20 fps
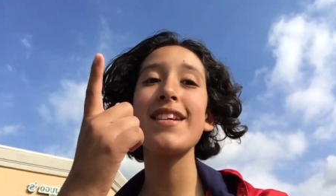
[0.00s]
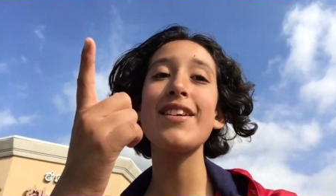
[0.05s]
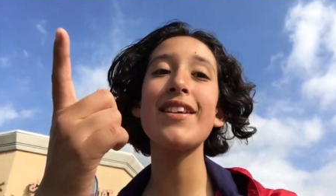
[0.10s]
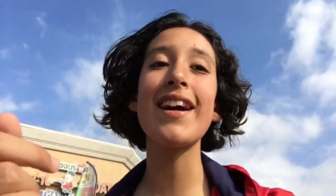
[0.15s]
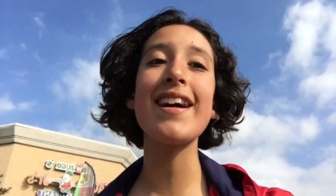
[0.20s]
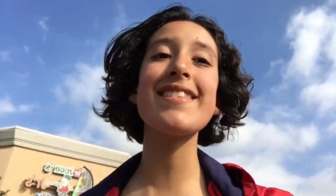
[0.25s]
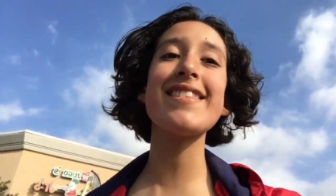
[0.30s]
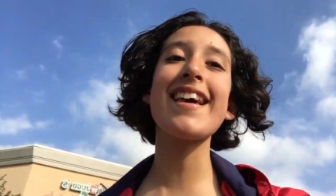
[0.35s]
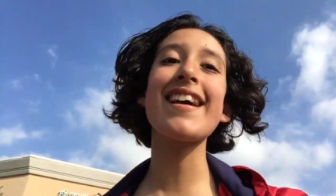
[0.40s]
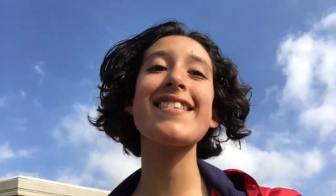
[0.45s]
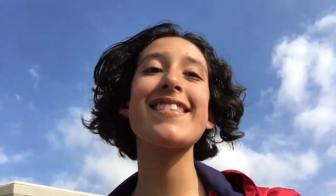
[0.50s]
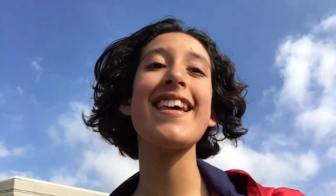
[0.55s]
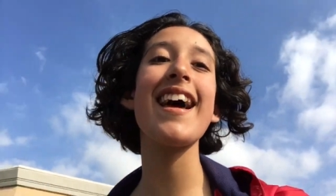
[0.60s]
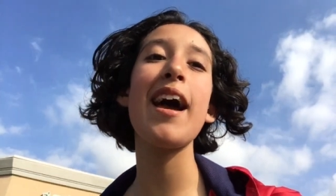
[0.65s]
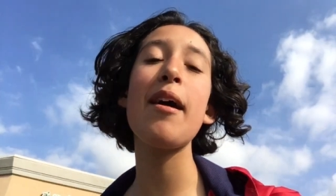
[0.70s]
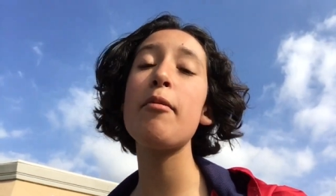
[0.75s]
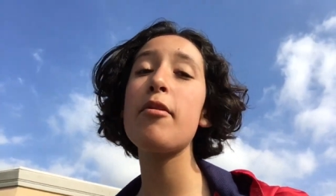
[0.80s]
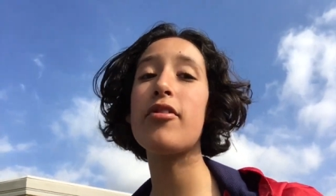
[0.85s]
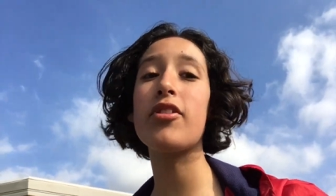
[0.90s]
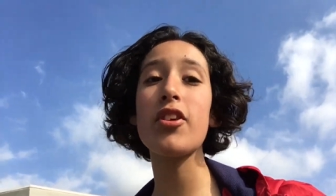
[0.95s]
guys next time
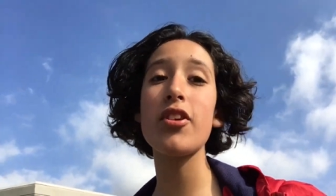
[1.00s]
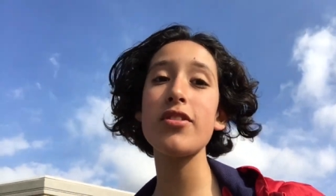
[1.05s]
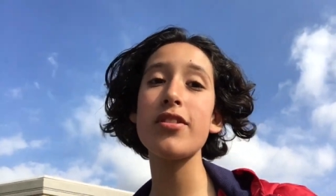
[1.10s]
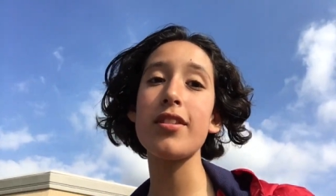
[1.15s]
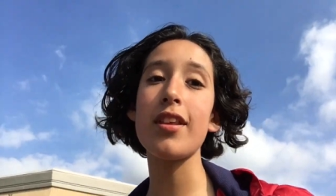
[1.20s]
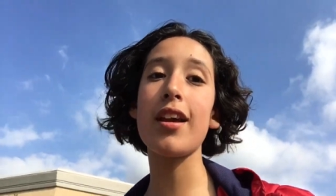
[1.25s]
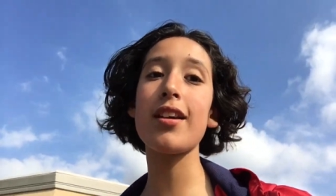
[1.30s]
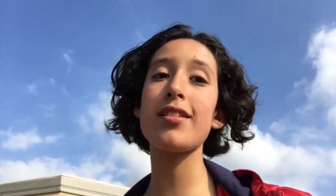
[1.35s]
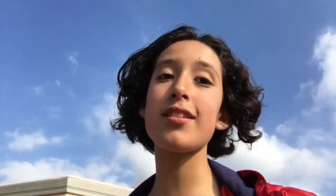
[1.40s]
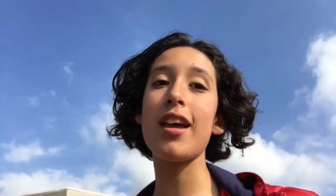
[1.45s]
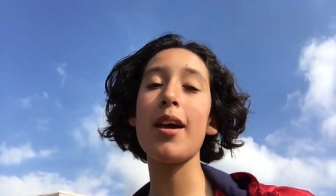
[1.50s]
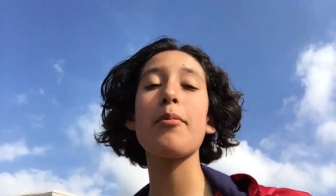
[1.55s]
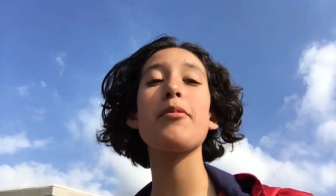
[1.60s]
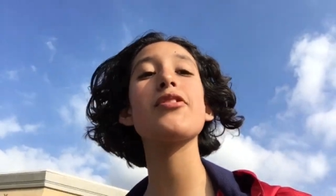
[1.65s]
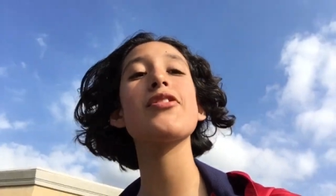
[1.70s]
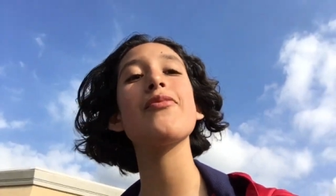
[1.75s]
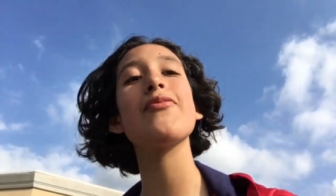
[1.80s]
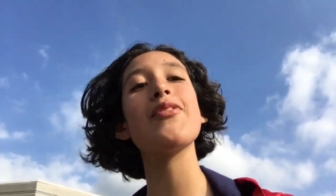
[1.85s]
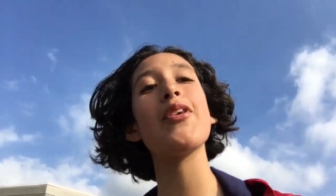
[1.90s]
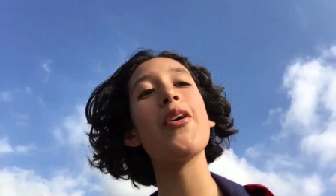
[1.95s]
if there is a next time because you
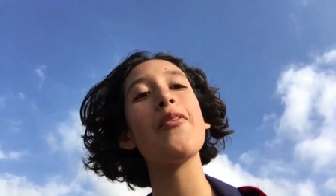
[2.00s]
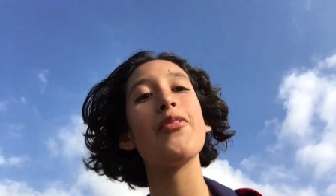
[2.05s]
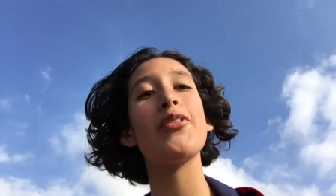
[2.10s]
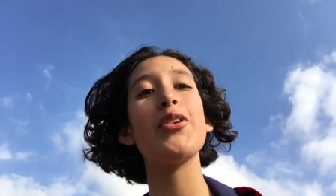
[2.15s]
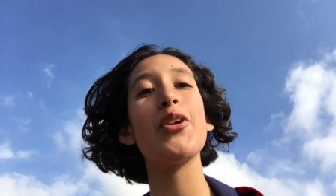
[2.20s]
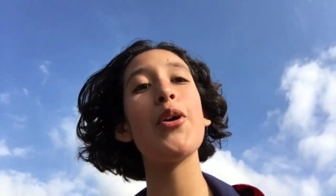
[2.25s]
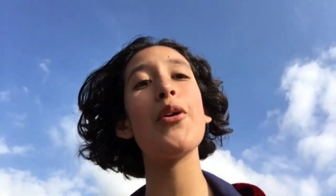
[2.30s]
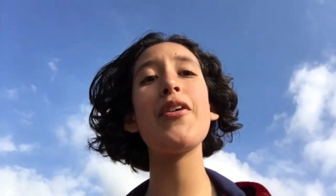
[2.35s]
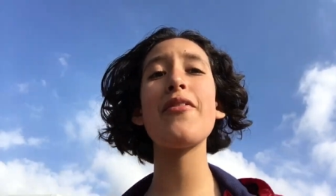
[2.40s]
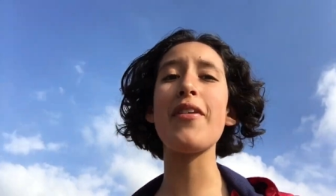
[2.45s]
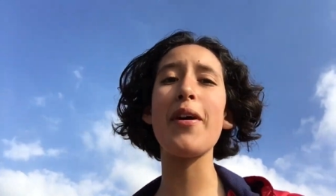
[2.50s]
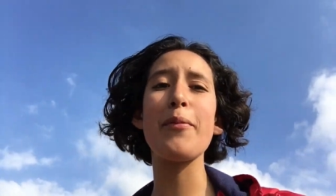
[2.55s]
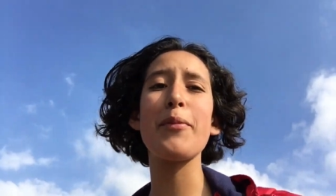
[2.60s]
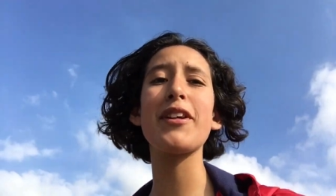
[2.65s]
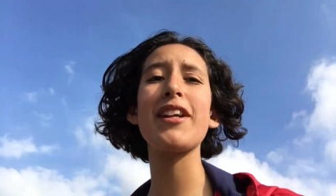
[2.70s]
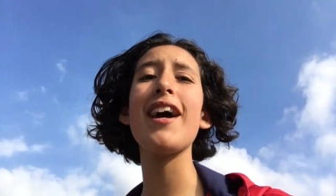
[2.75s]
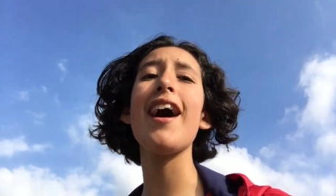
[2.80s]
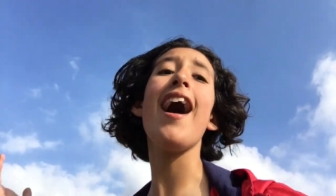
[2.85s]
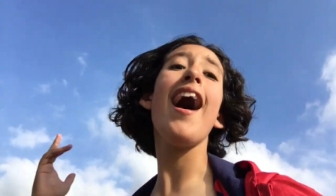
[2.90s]
never know if I'm gonna.